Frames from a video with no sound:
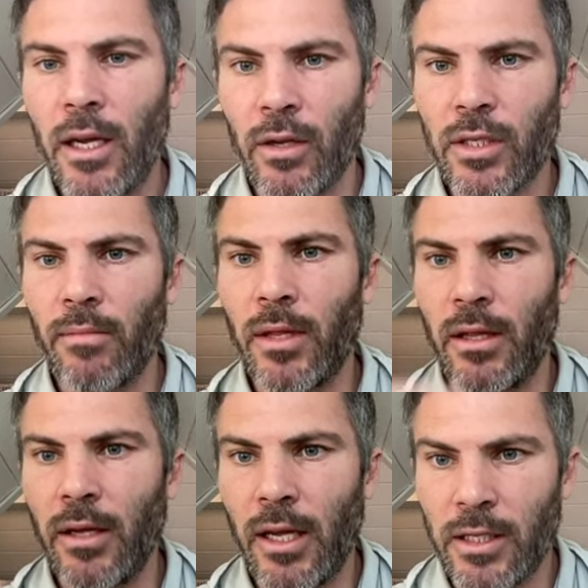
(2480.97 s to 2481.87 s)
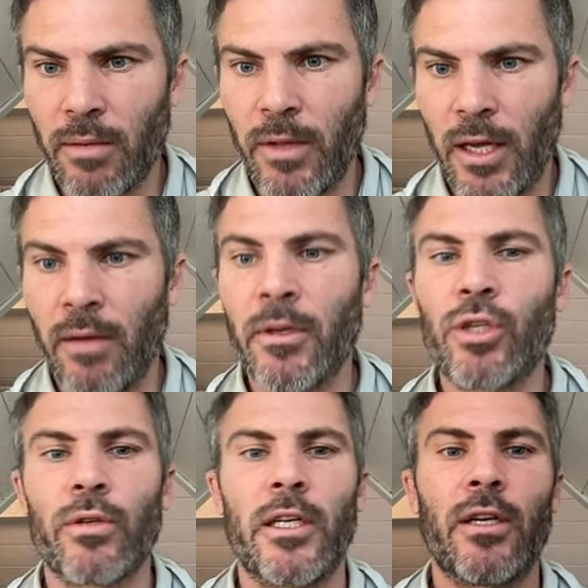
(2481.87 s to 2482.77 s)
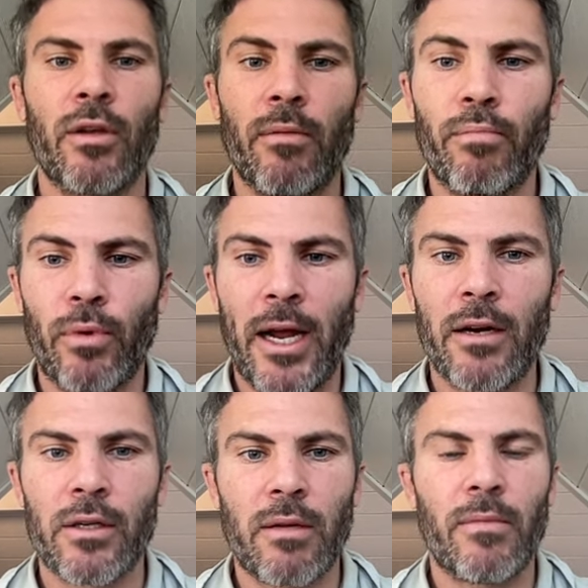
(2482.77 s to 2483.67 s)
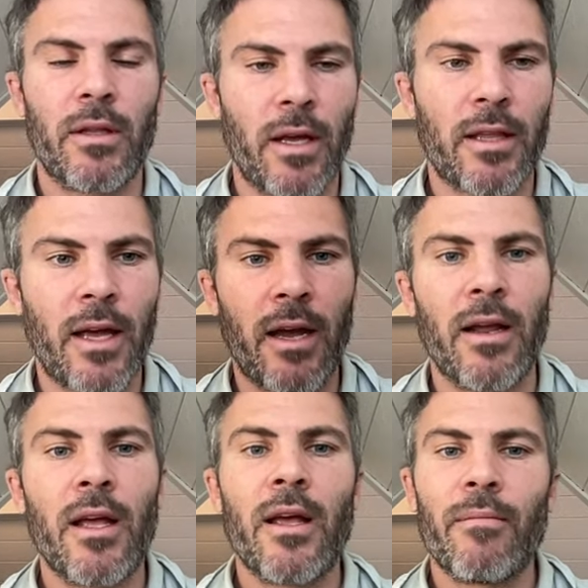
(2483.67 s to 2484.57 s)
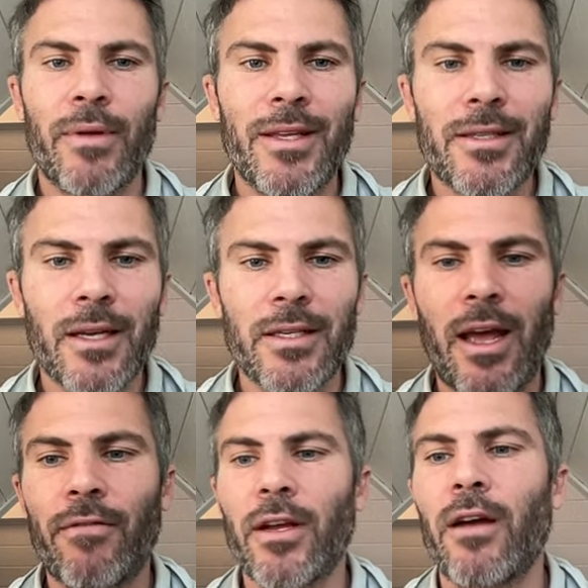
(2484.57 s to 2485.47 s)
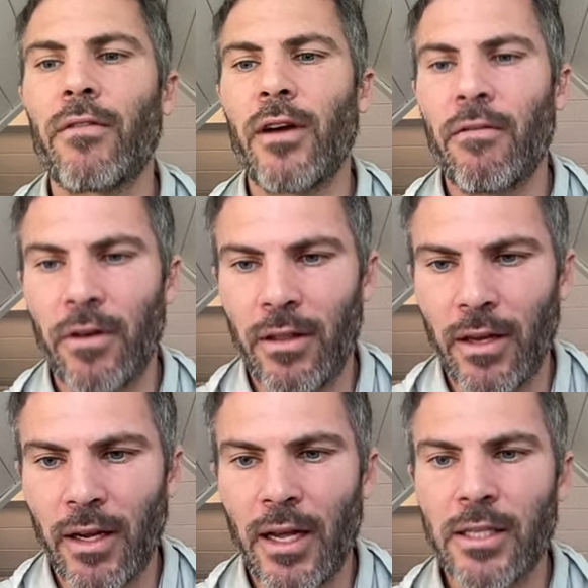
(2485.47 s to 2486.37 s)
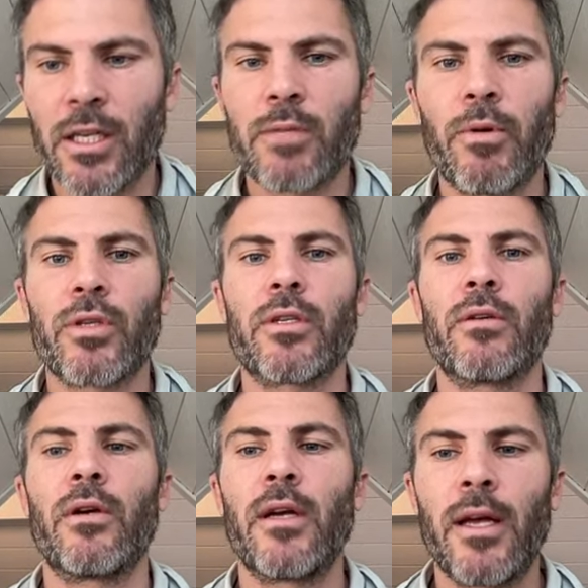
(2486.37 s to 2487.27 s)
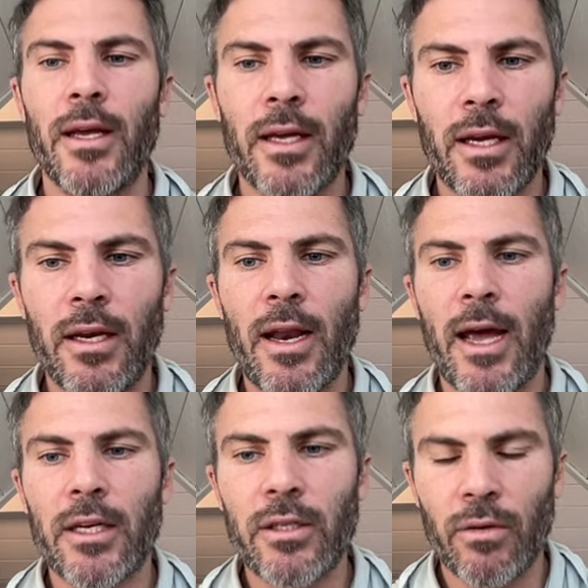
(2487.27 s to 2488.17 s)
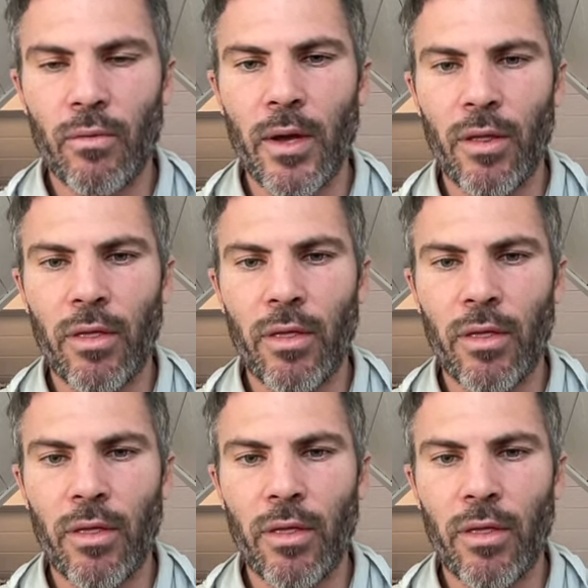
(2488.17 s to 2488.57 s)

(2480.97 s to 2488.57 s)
some of the imagery or the brand or something like that. But this doesn't have to cover everything. It's just supposed to connect with